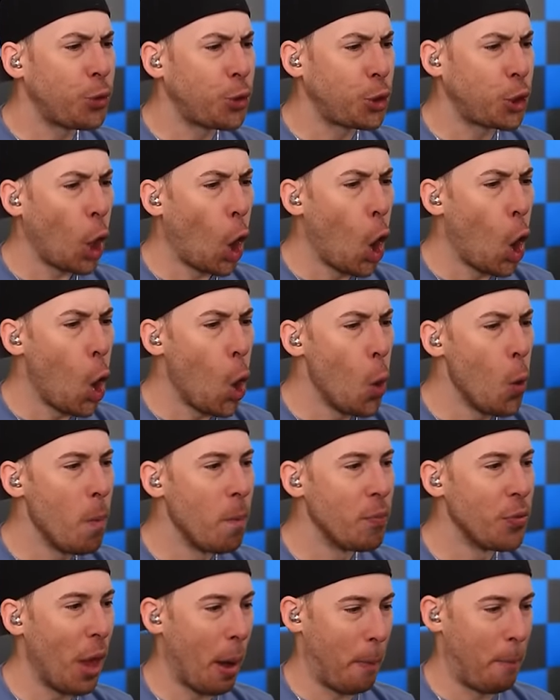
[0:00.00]
Doom,
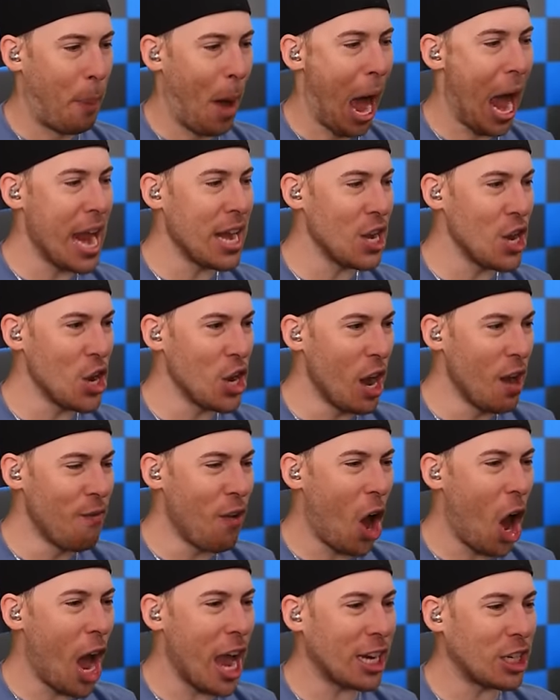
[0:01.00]
the Binding of
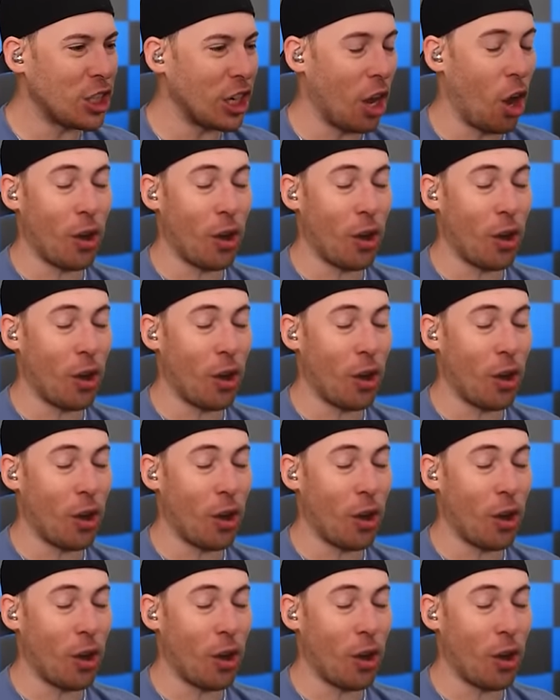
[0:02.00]
Isaac.